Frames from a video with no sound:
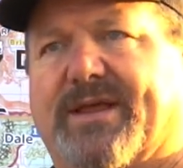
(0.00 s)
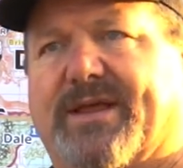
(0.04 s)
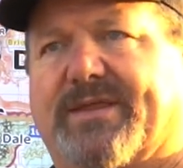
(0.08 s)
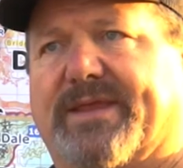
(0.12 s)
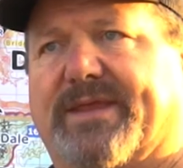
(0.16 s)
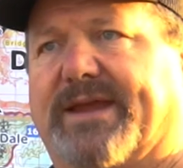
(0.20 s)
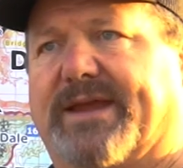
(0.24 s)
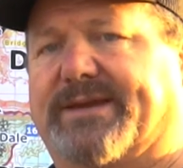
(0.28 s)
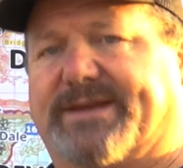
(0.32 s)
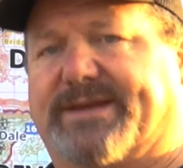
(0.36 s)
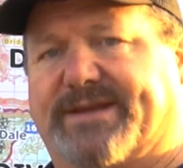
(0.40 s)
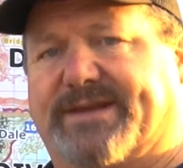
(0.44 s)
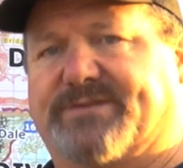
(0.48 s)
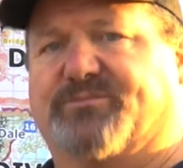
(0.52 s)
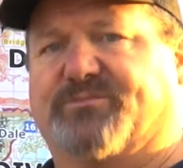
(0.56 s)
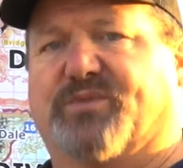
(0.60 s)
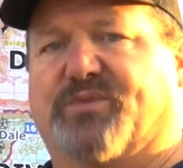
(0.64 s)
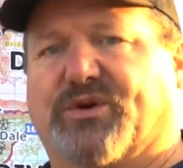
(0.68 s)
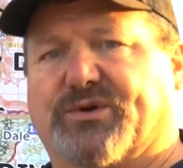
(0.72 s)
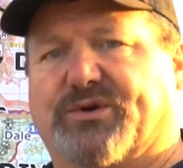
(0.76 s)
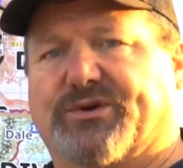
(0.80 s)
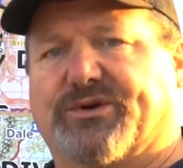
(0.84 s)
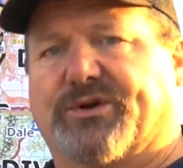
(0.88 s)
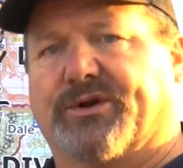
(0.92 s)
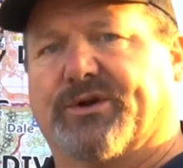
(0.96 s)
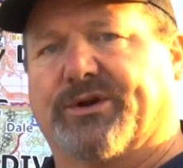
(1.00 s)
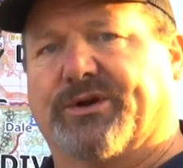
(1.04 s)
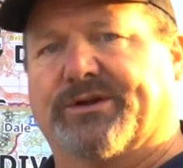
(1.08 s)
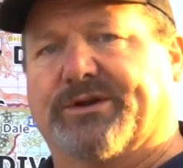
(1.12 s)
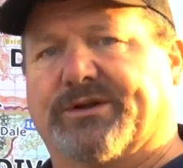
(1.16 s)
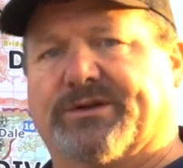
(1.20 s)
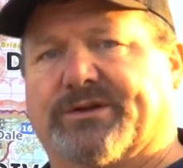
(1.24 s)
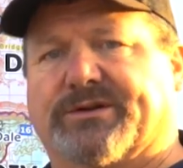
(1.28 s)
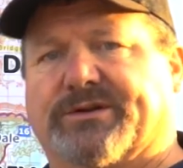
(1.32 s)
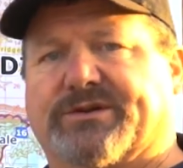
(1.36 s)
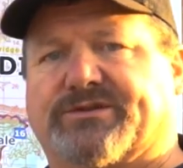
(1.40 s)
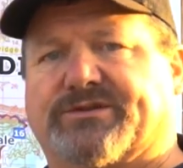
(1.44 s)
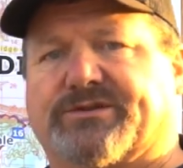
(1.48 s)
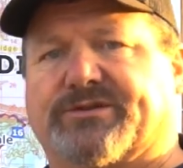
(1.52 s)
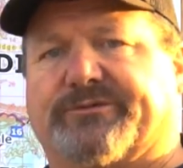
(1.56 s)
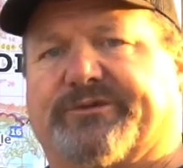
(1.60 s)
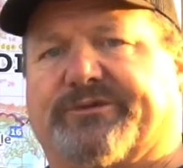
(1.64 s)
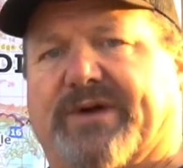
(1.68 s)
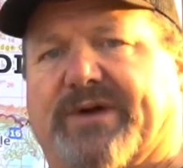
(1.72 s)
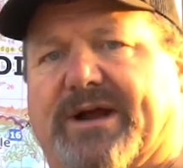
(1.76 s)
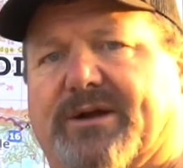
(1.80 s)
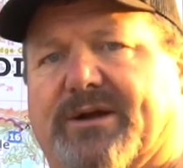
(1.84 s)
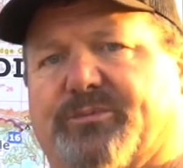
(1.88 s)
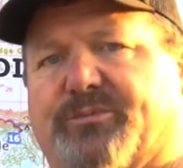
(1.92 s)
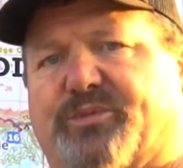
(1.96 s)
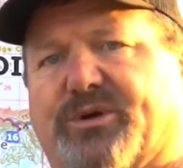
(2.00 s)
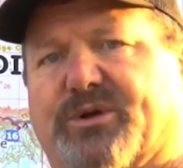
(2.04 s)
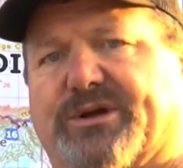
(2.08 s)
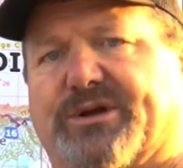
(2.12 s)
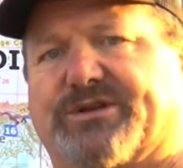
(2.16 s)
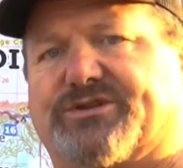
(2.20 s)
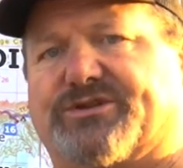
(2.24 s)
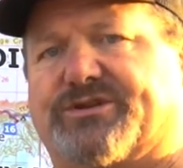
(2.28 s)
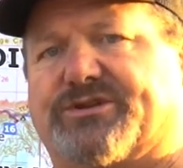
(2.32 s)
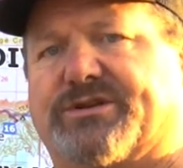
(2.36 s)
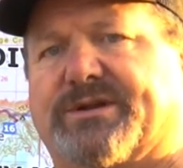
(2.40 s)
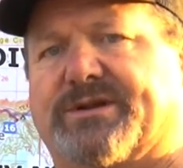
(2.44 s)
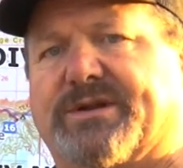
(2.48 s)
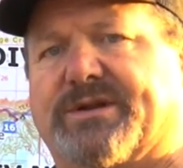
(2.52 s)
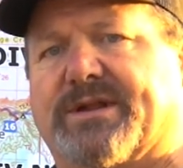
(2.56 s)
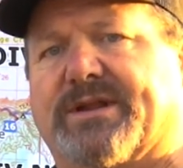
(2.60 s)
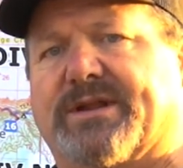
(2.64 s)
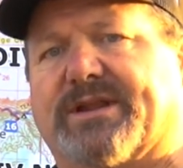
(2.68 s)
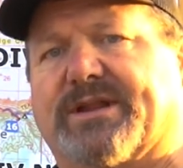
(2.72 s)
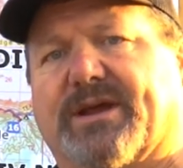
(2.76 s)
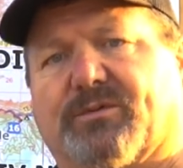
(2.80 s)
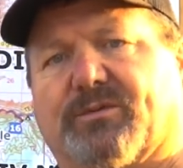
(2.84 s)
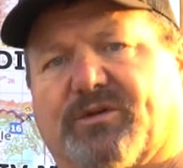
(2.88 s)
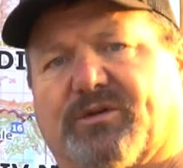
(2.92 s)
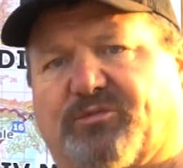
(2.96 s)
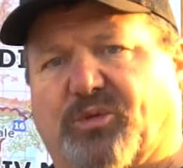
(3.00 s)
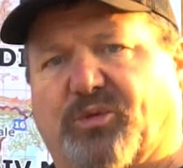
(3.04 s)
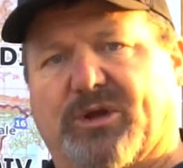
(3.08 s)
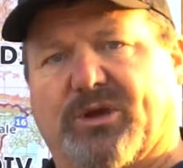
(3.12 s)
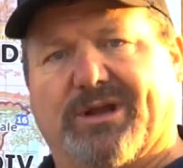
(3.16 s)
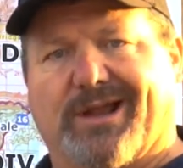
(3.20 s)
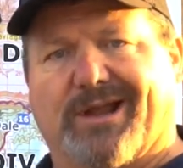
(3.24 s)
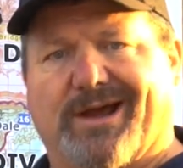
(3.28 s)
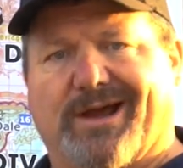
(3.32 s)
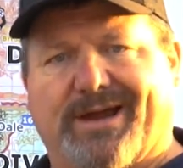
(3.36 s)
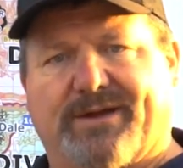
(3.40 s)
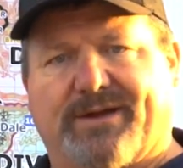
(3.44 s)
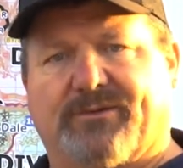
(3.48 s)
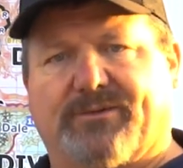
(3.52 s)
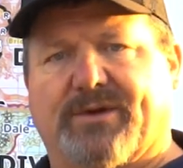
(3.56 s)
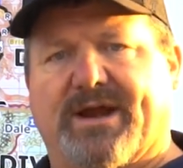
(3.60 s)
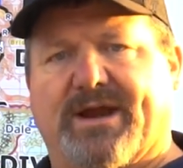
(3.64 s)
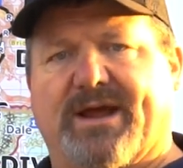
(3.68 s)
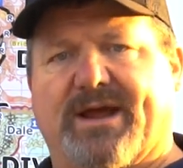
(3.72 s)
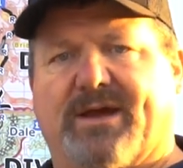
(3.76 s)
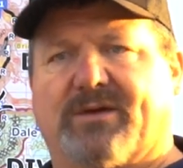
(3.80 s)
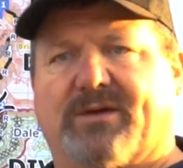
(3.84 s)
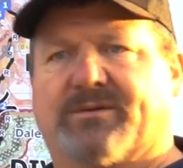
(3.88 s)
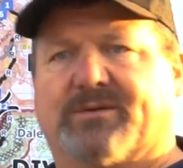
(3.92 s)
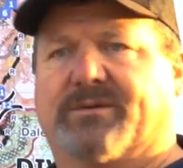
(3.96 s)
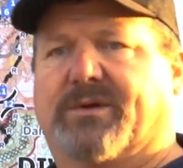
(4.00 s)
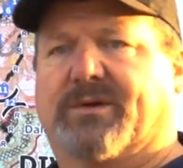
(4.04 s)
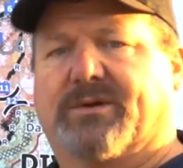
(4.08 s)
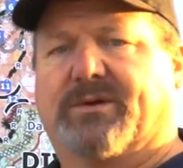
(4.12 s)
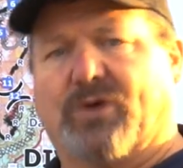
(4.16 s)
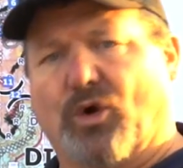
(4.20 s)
that didn't burn during the initial fire push that we've put line around,